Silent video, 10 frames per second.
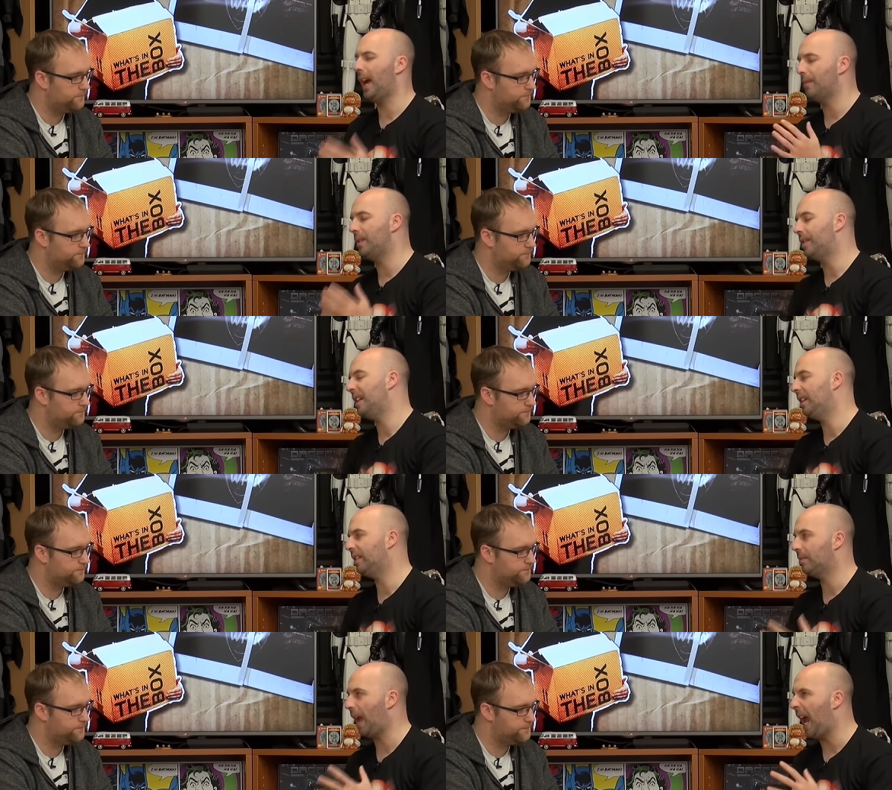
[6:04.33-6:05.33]
Speaker 1: I've been seeing
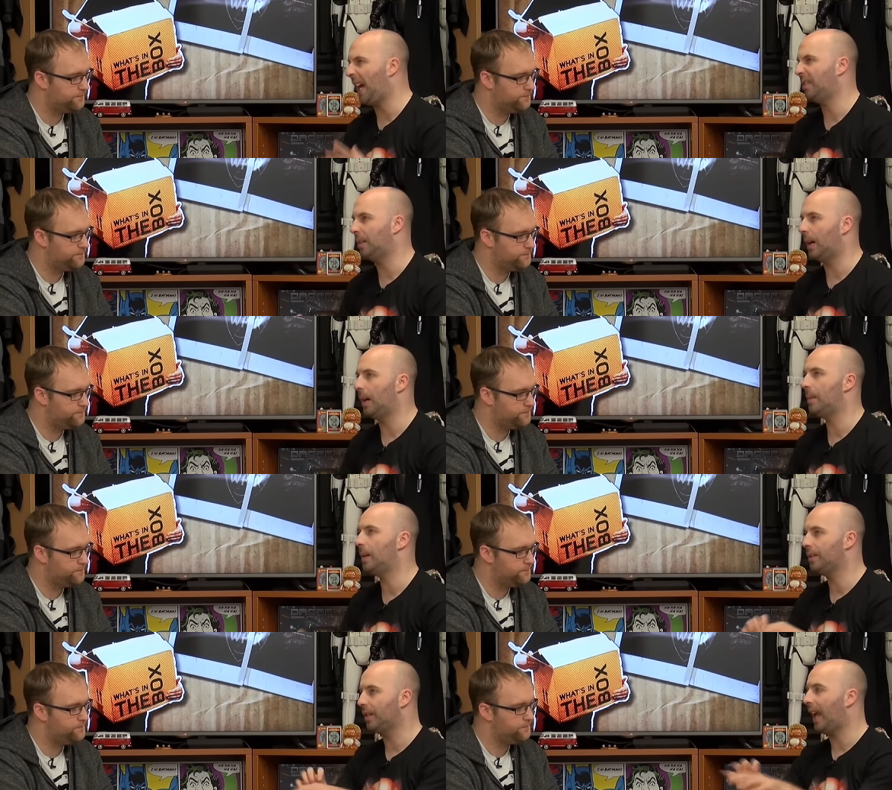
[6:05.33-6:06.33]
some extra
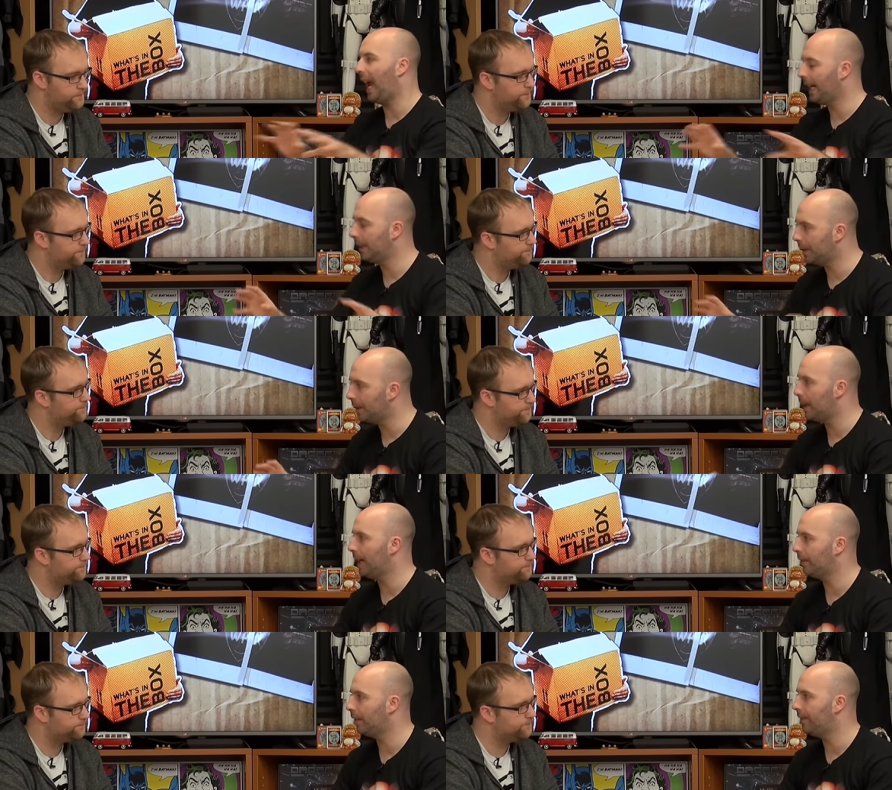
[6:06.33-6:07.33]
armor just hanging around the
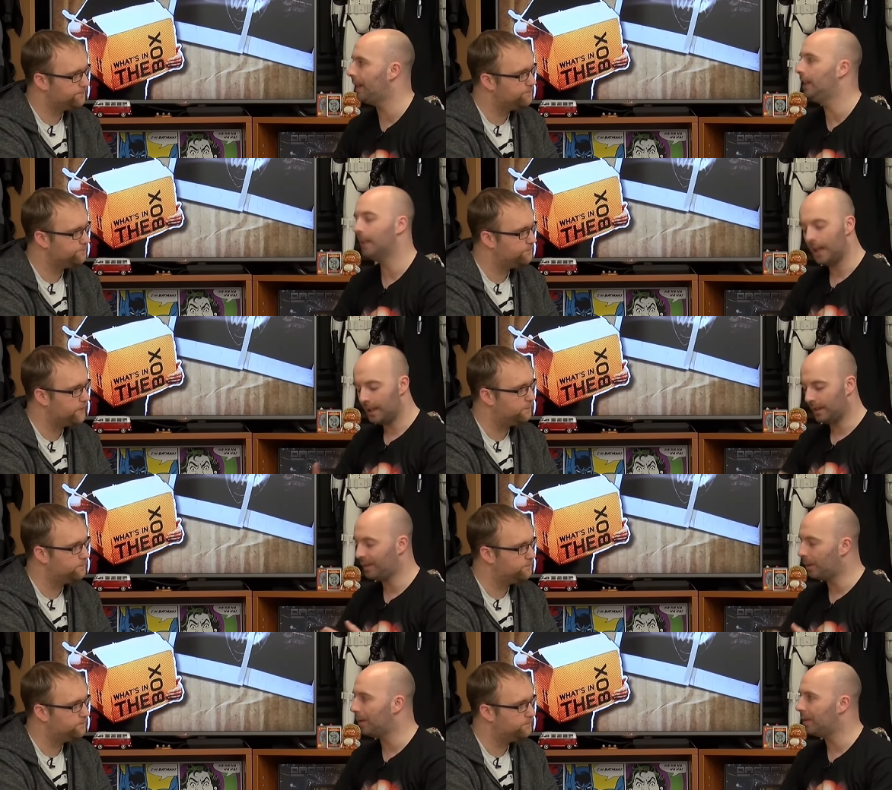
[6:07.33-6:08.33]
back of this field. Yep. Let's
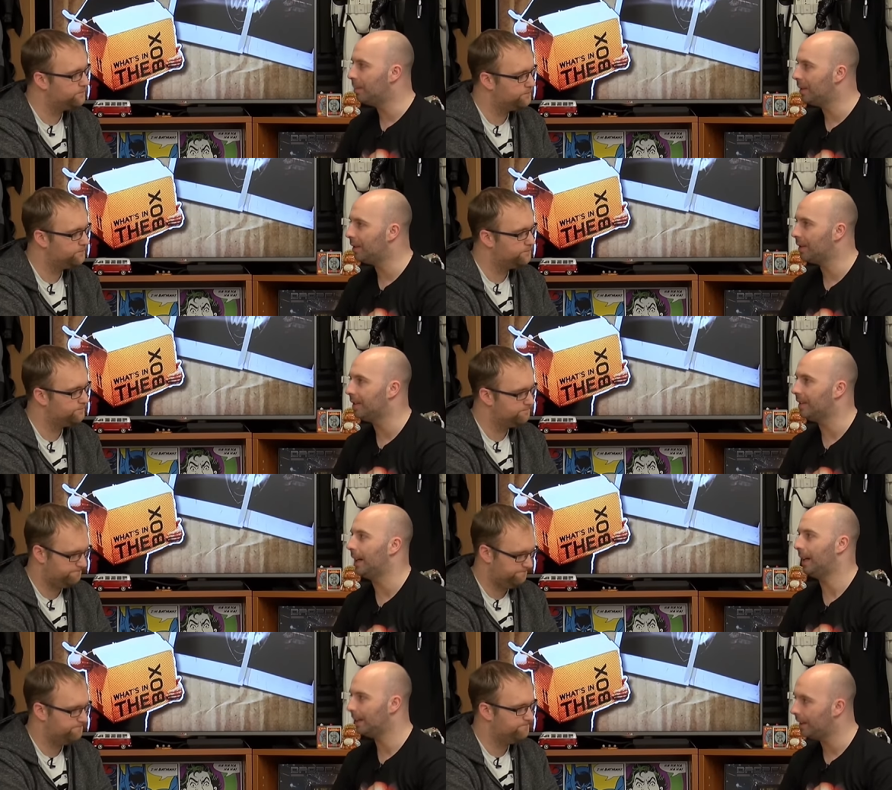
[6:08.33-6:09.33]
throw on some bazookas
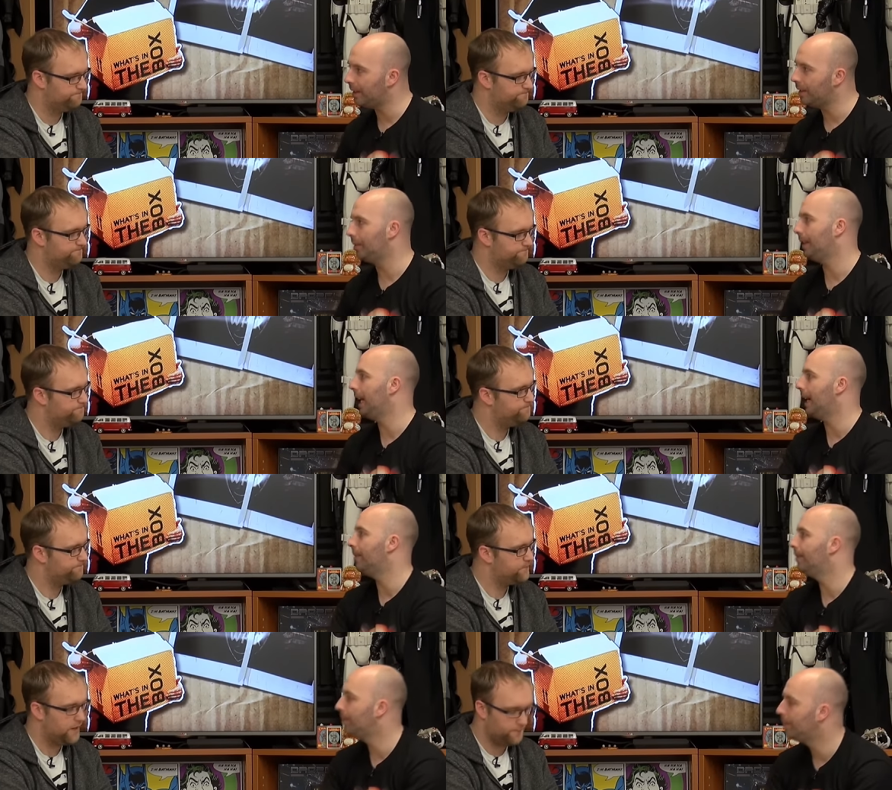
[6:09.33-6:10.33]
there and let's see what we get.
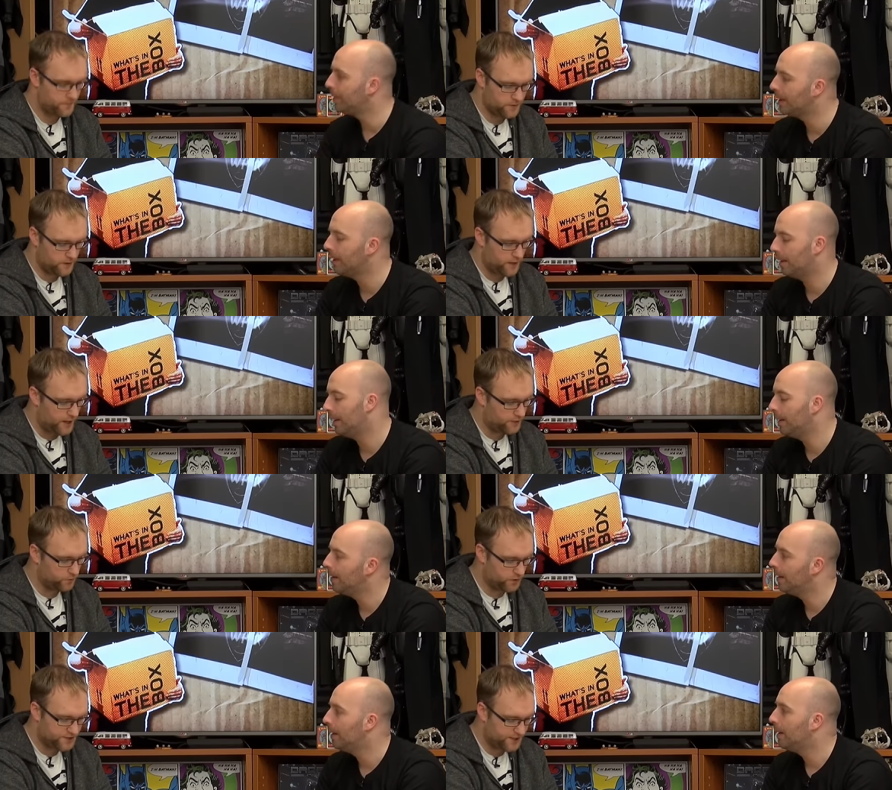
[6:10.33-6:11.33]
Speaker 2: Yep. And
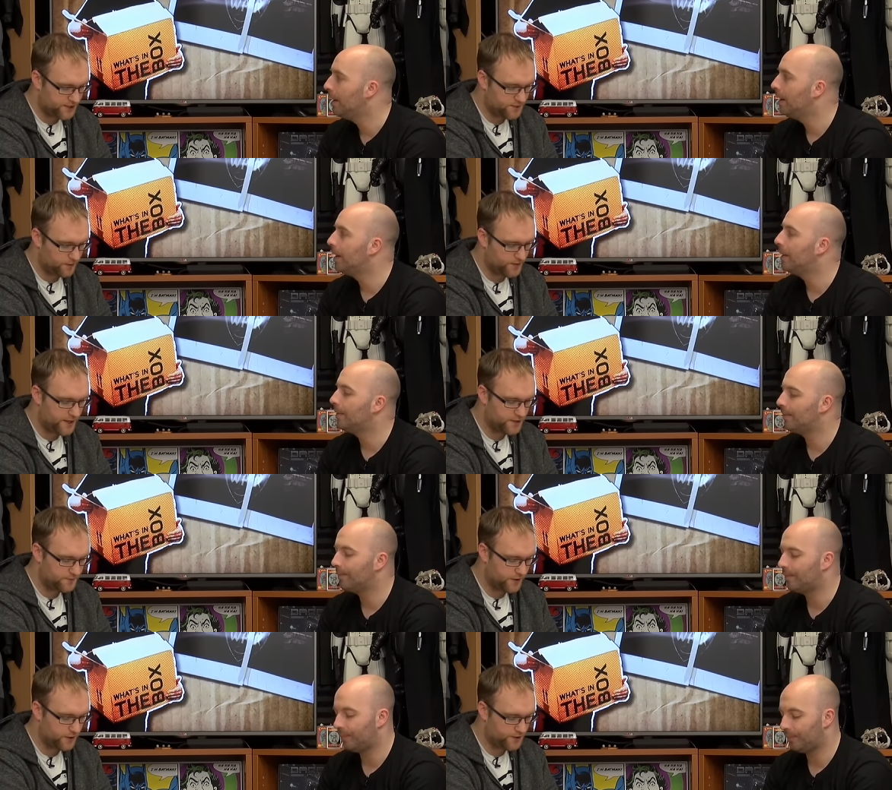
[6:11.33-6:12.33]
what's nice about that is
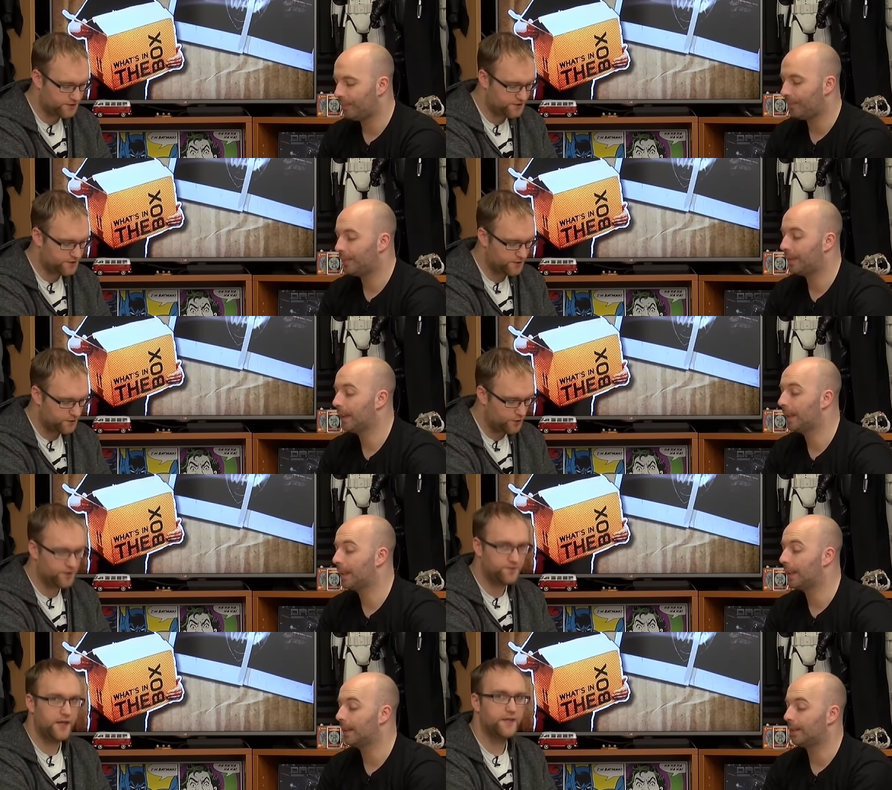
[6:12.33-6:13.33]
because you
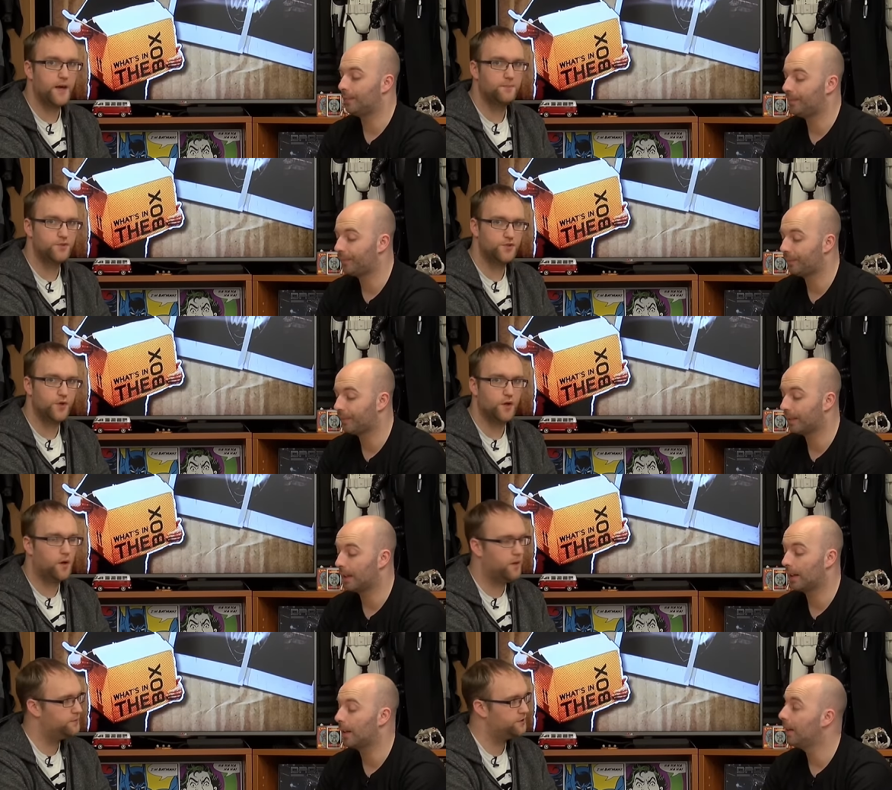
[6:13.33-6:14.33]
can take that bazooka
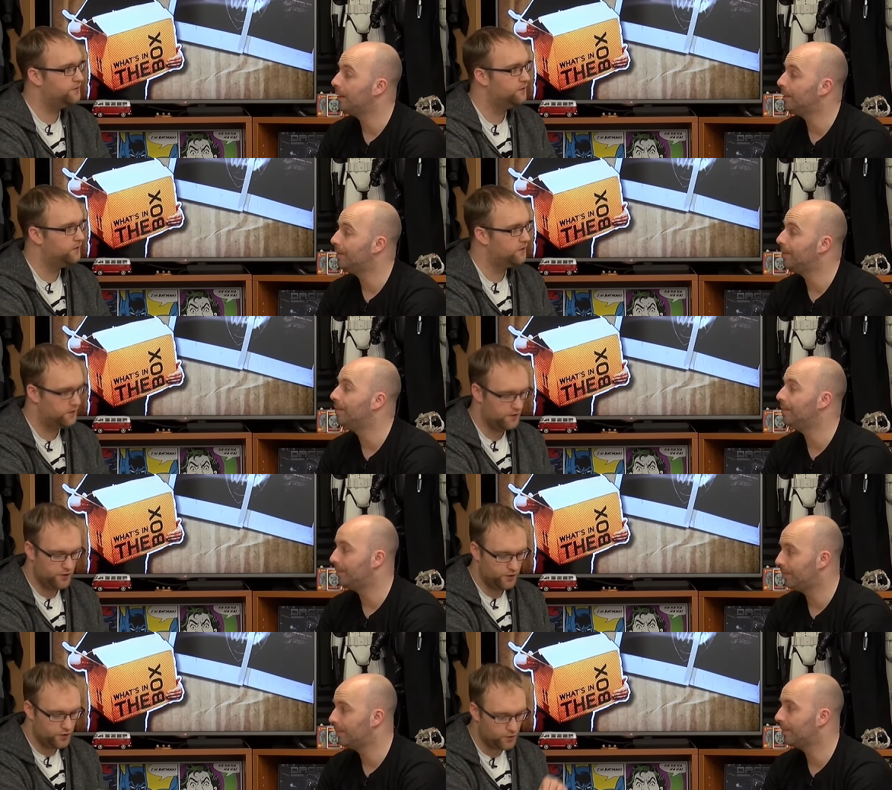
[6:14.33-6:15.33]
option, mm.
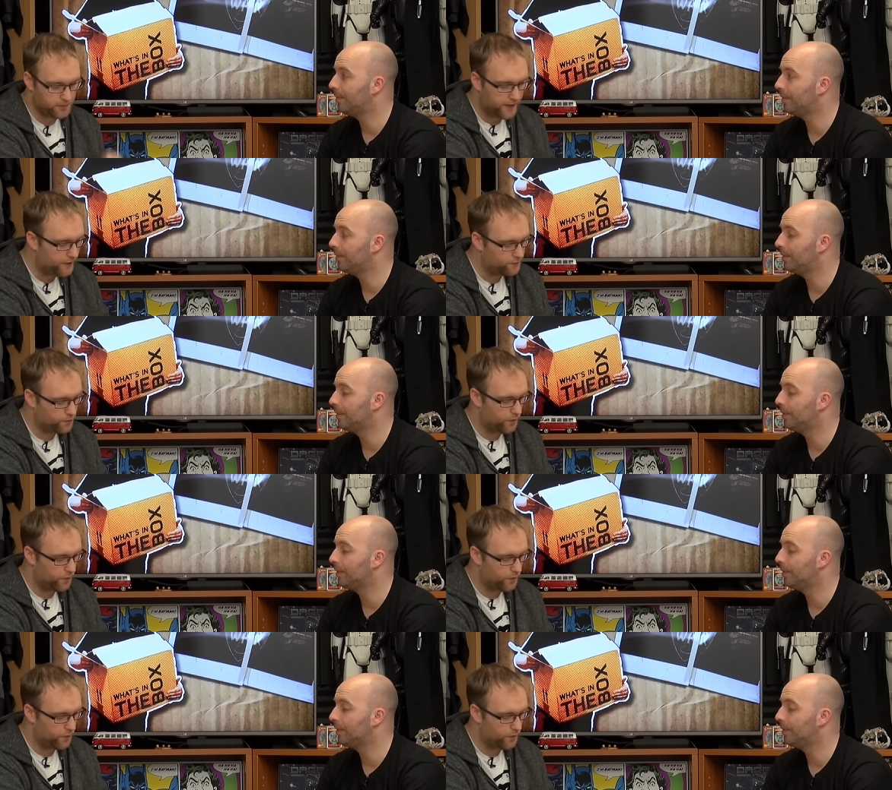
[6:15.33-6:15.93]
you're playing with